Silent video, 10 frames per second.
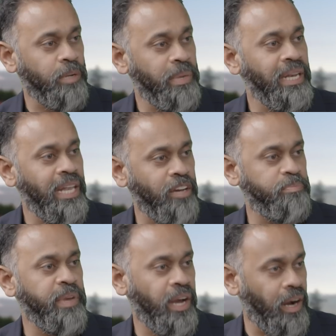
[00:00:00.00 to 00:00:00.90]
that have been left
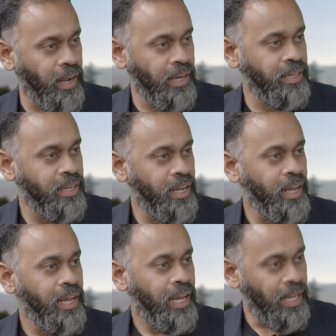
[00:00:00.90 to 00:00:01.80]
behind,
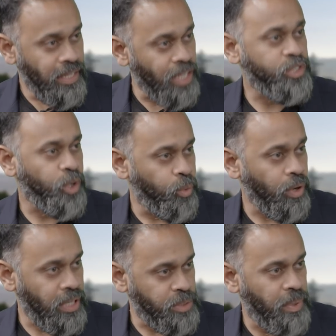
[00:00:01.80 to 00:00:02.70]
industrial
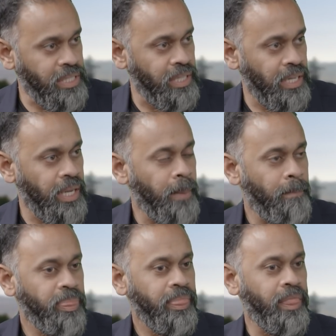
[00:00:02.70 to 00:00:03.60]
world especially,
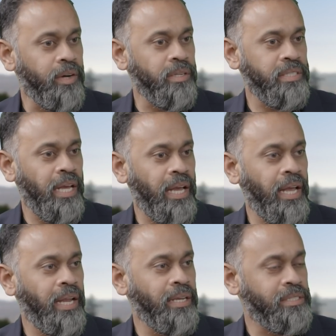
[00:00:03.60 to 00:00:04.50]
there is
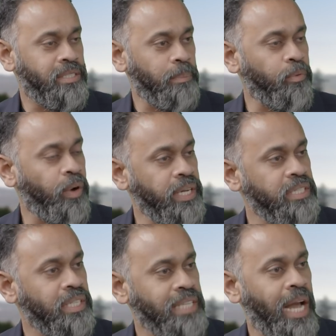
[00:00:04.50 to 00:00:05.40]
a
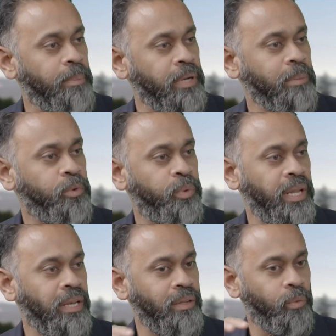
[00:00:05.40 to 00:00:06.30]
separation that's happening
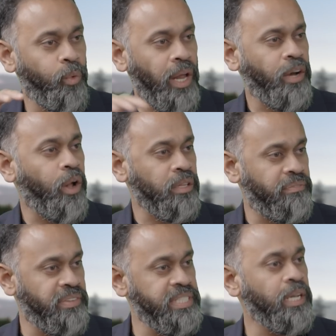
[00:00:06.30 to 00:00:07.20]
between what I call the
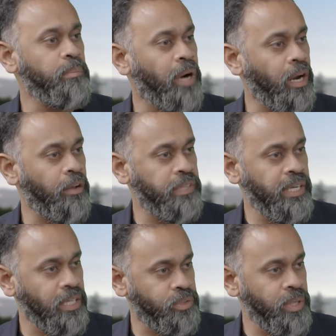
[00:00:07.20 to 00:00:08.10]
physical model of the
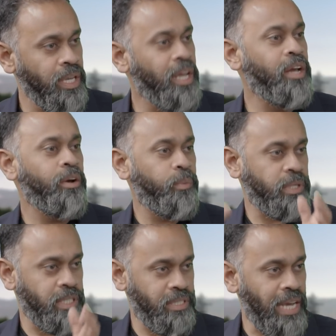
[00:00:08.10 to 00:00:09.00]
industry,
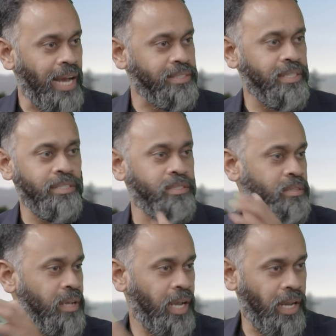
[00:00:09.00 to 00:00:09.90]
which is
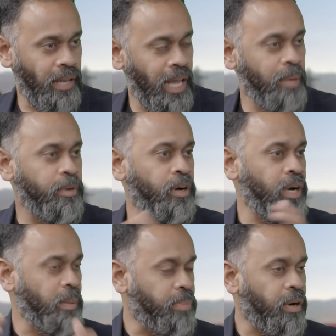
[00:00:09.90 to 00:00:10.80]
assets and
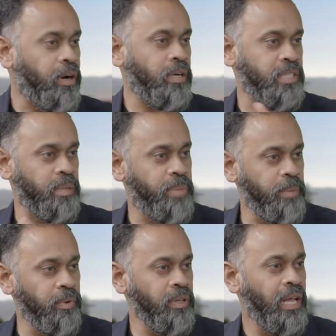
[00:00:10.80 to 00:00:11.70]
labor and parts and
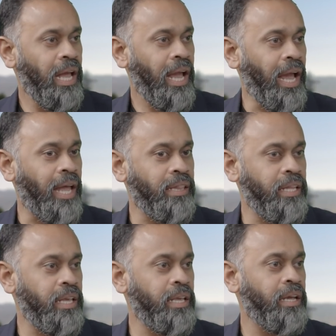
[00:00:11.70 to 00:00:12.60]
people, and
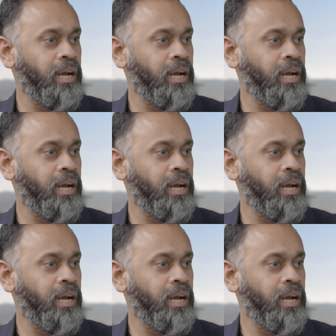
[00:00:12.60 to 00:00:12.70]
the